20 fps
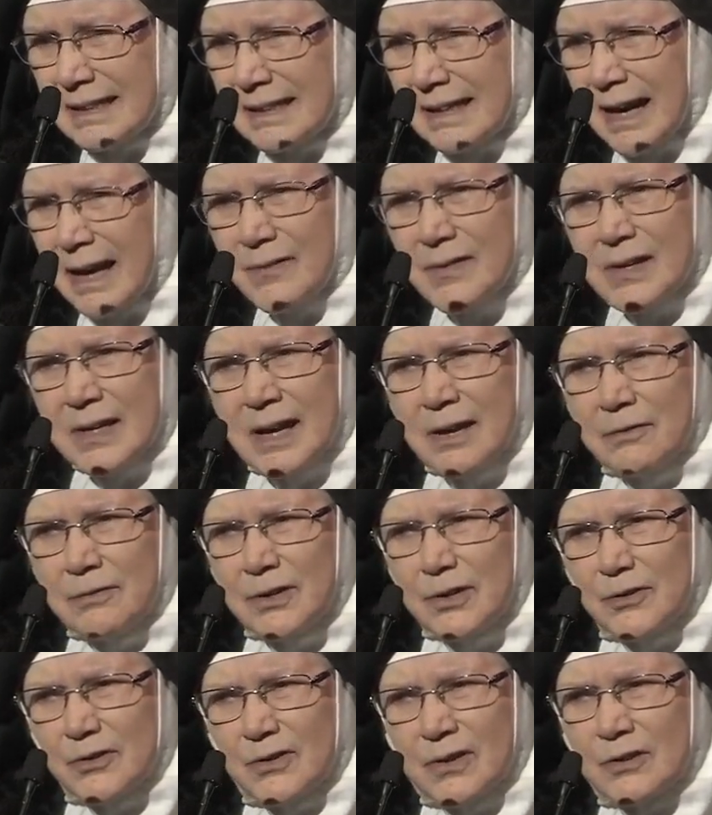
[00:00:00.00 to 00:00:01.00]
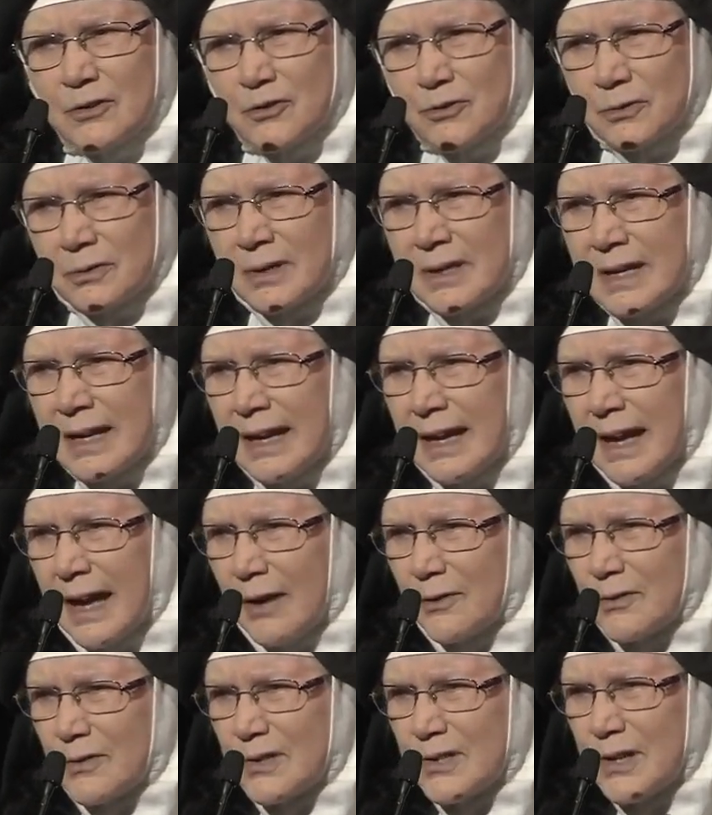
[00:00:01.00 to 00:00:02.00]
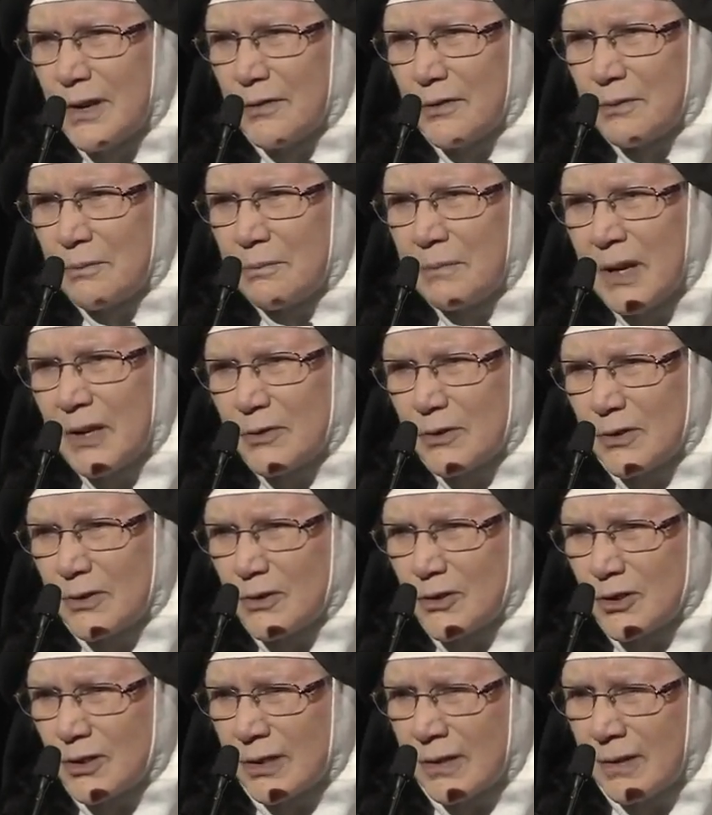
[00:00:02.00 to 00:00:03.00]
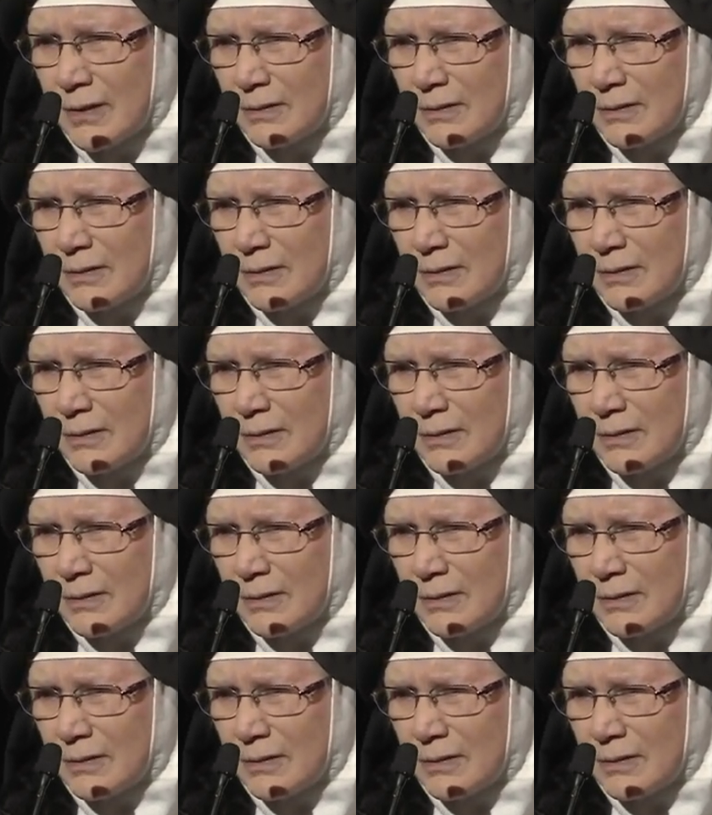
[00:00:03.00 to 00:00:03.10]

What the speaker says: I think every century has a different message